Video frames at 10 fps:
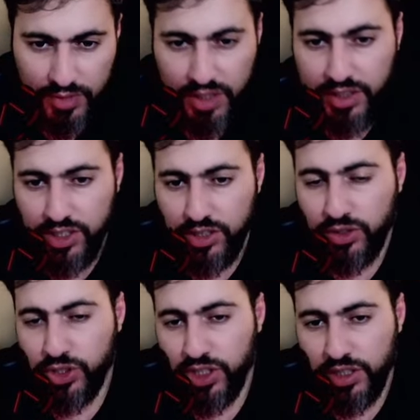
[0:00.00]
They
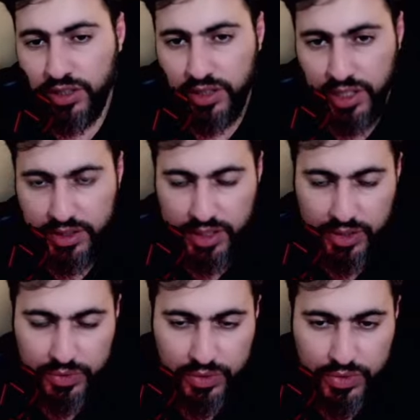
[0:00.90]
no shield, and yeah,
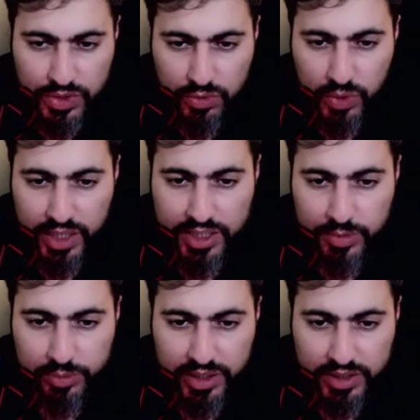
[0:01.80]
we lose. Why
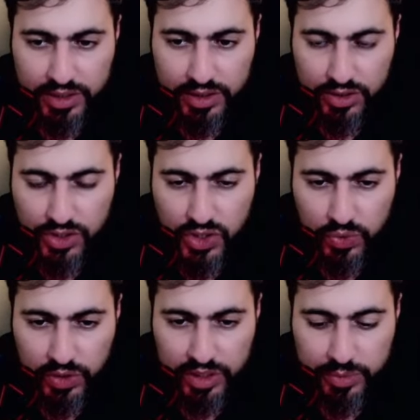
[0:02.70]
double baiting, not just
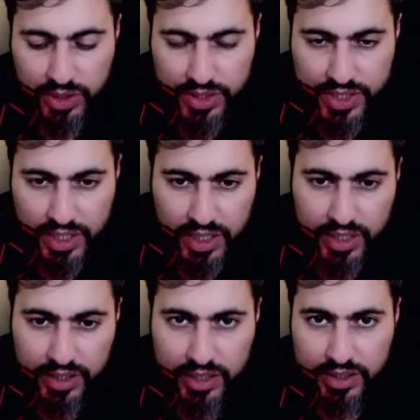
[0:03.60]
nuking? Because
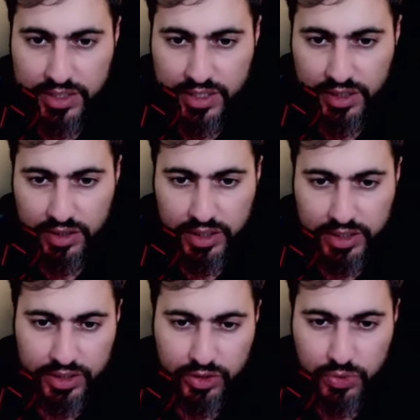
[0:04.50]
they are still like,
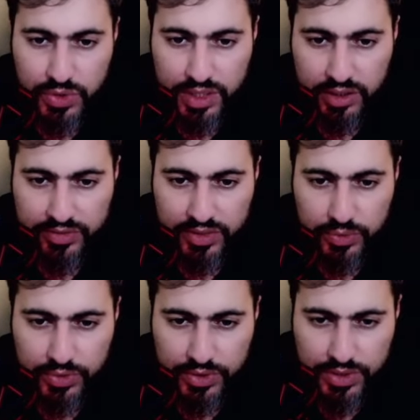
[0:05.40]
they do still live the
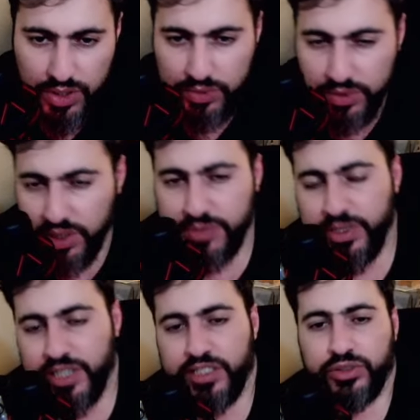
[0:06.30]
nuke. So it doesn't
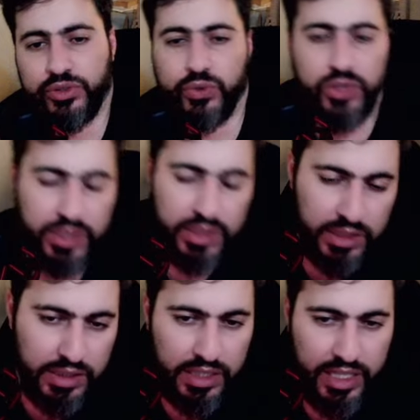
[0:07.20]
matter to nuke
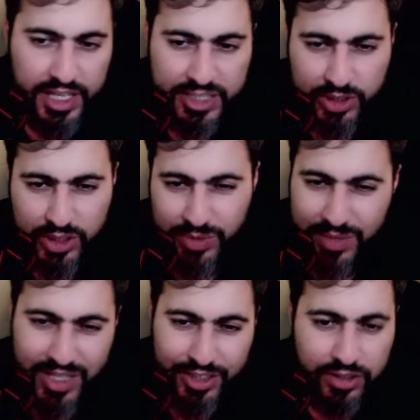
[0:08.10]
as much.
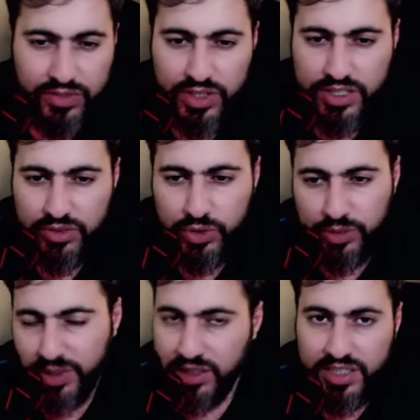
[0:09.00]
Maybe I could have just nuked,
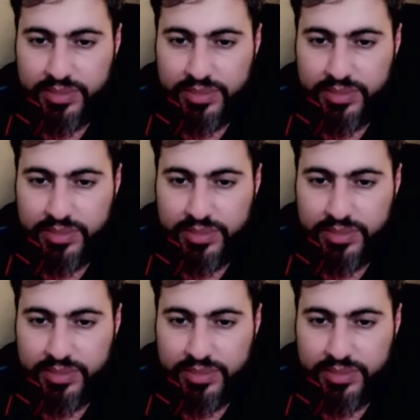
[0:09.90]
but it doesn't